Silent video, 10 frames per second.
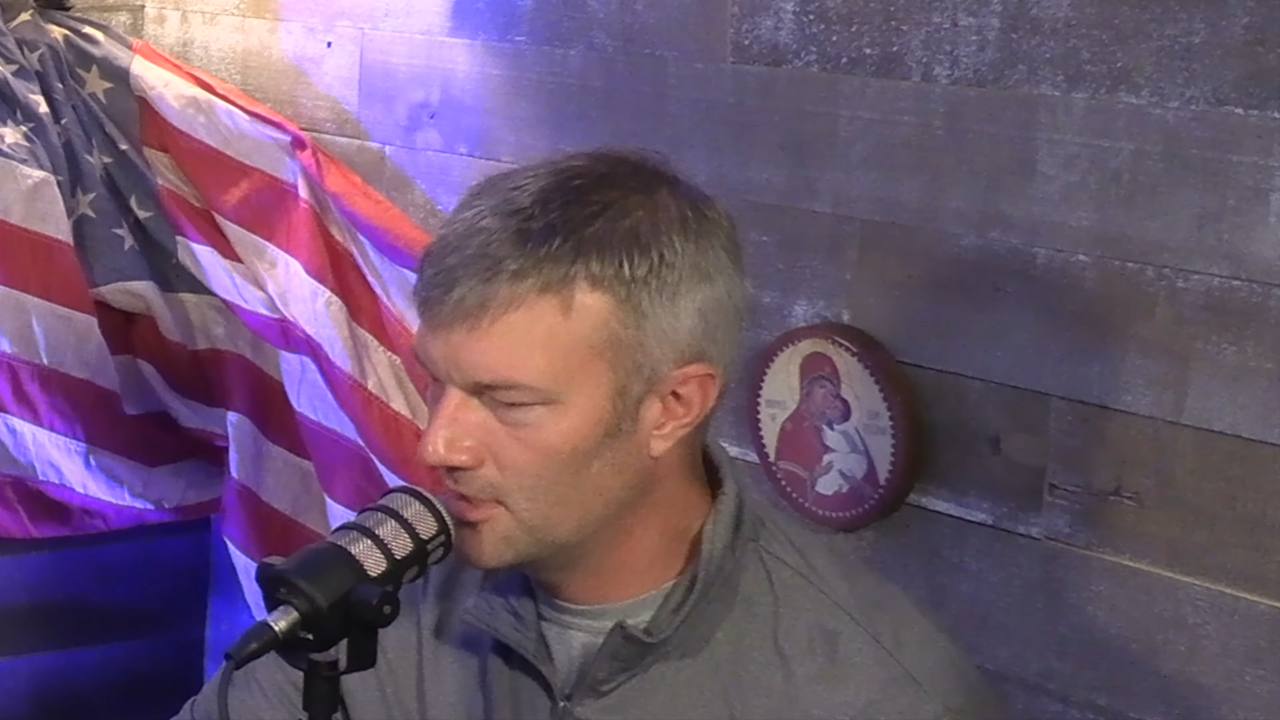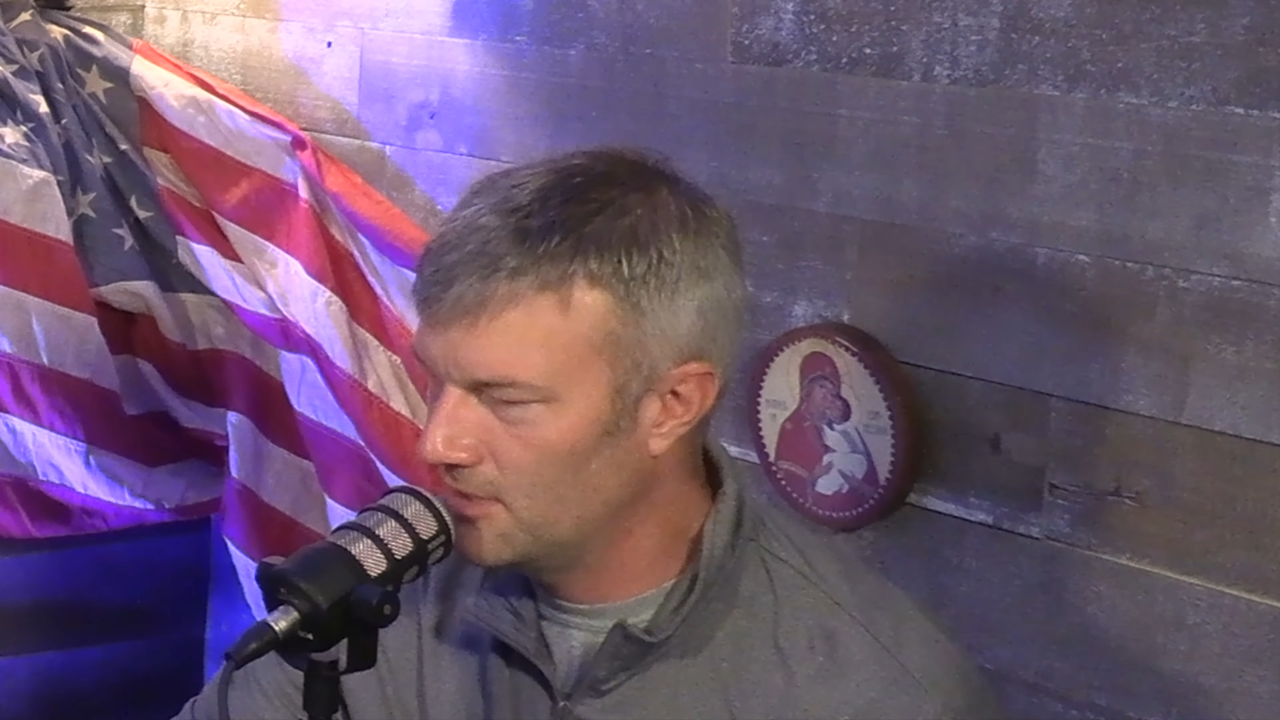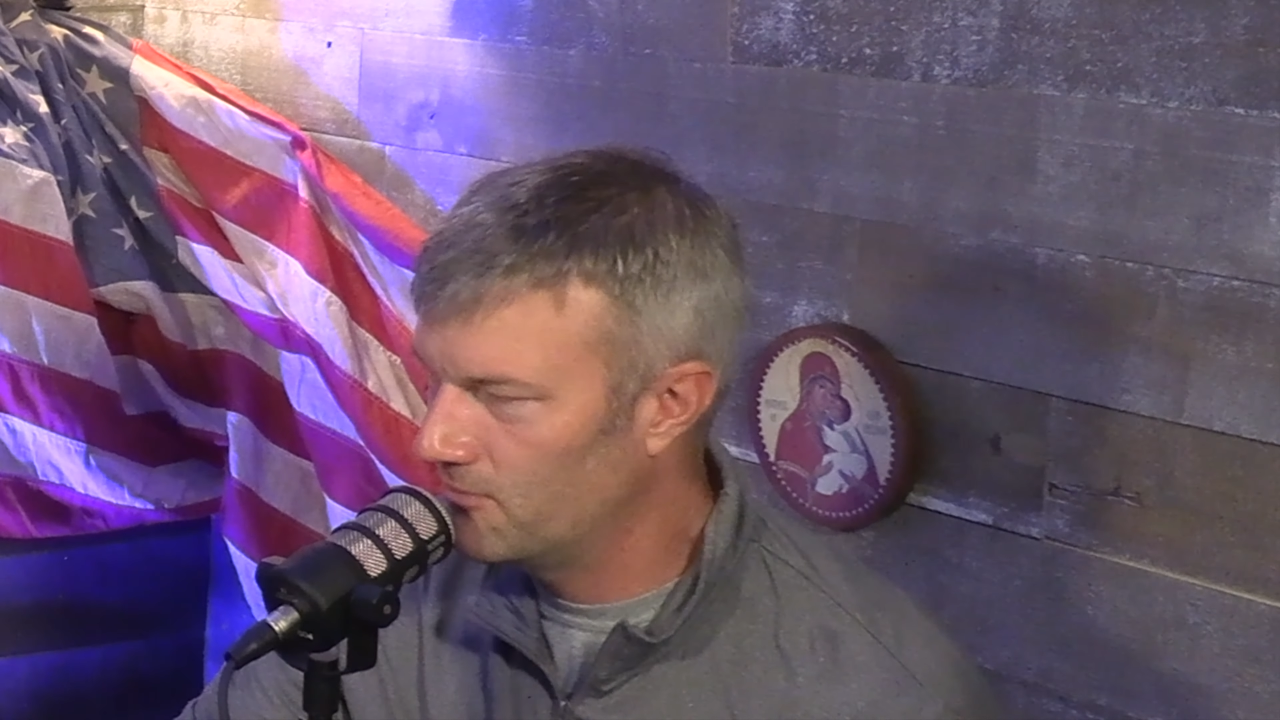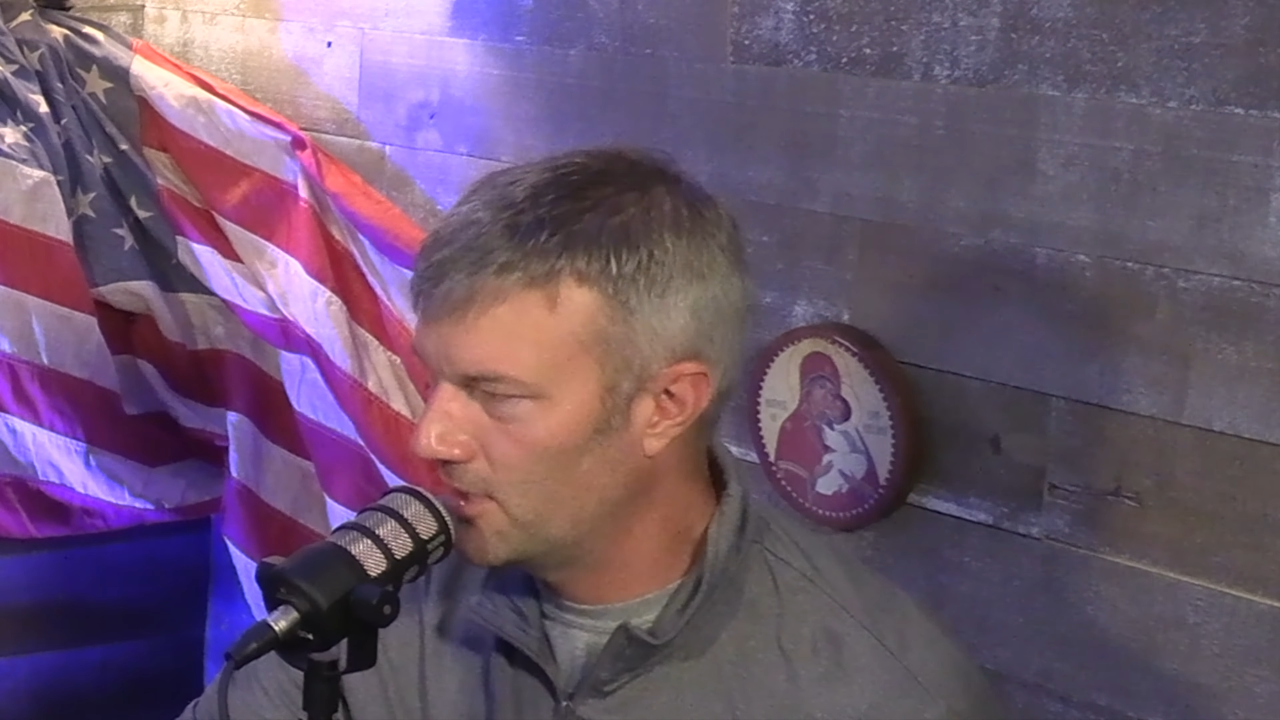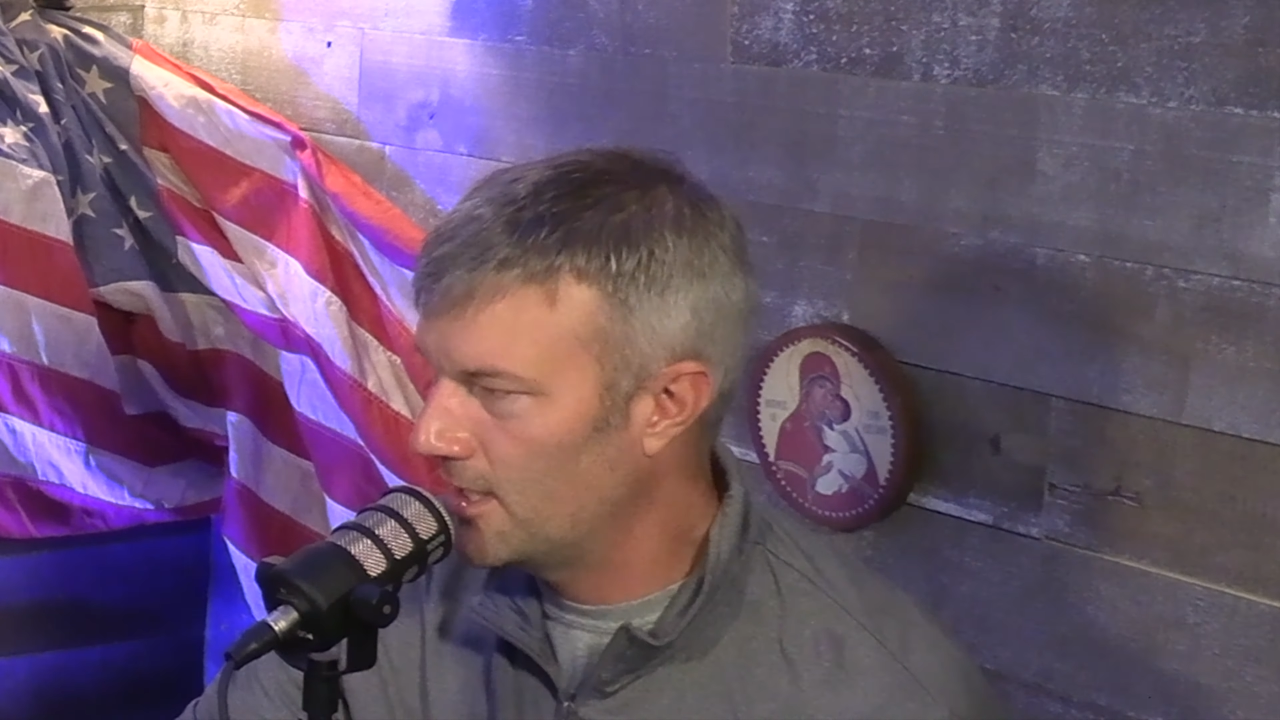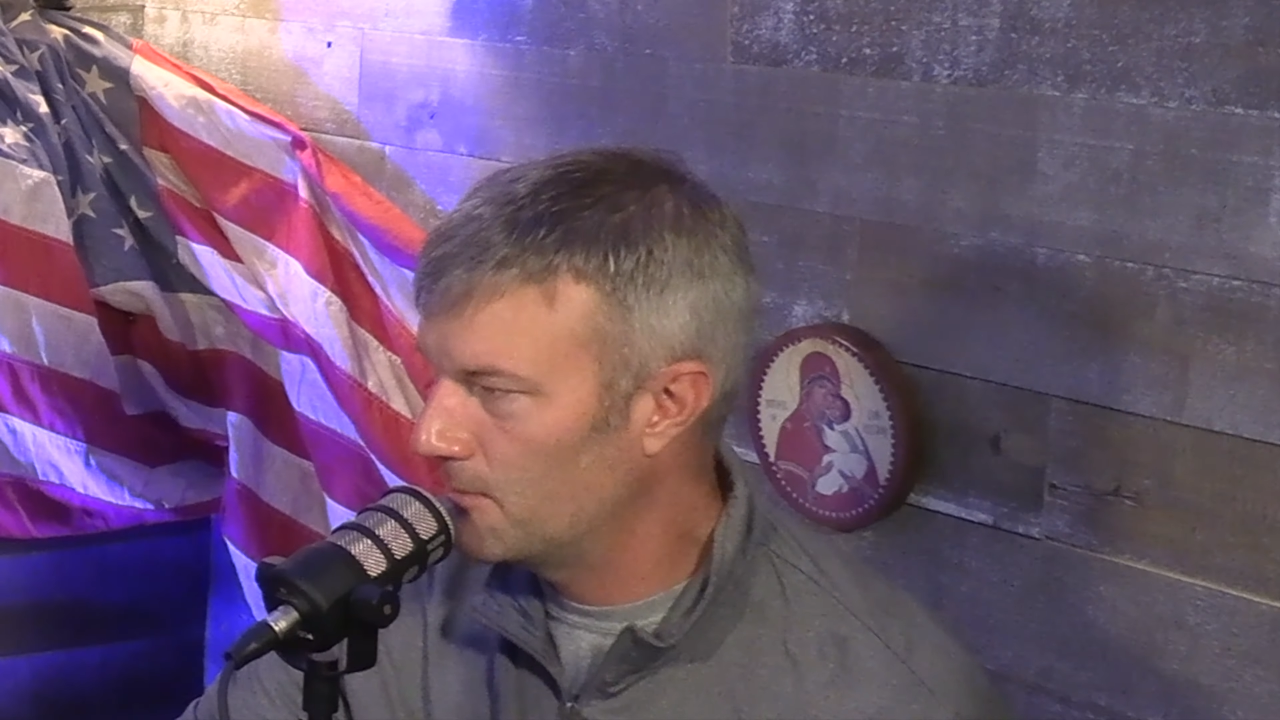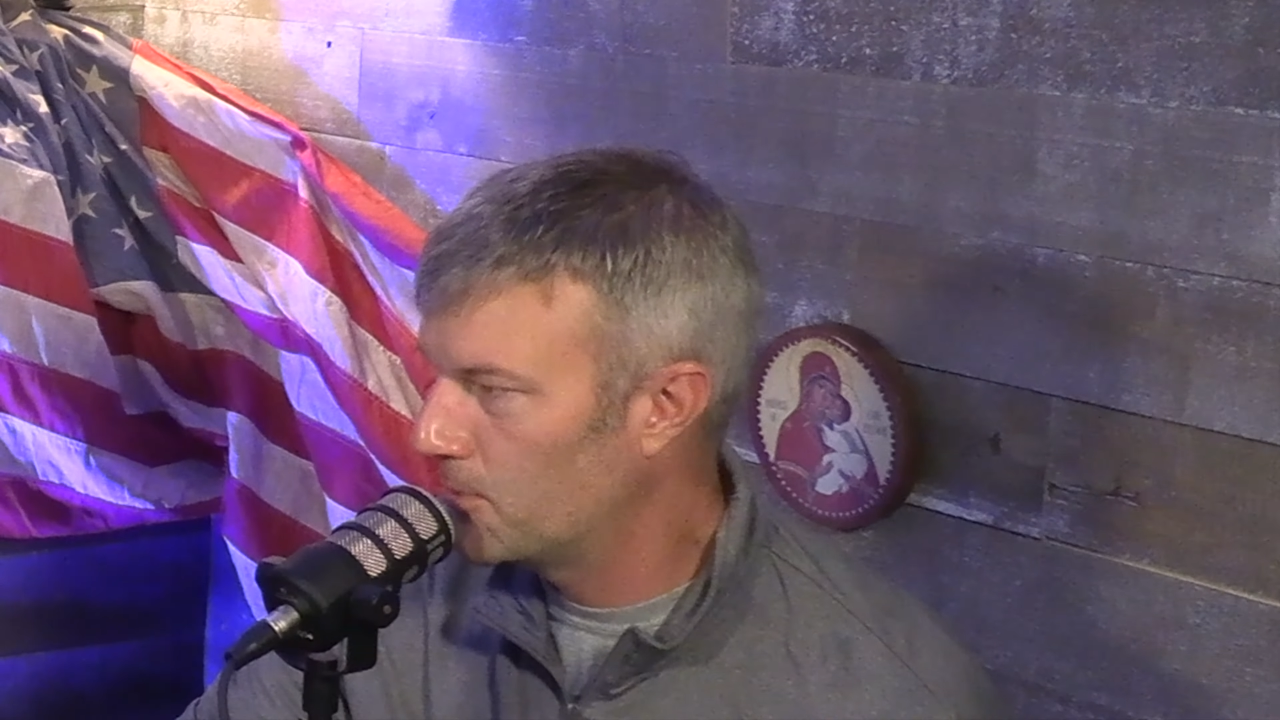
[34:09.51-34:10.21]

evil had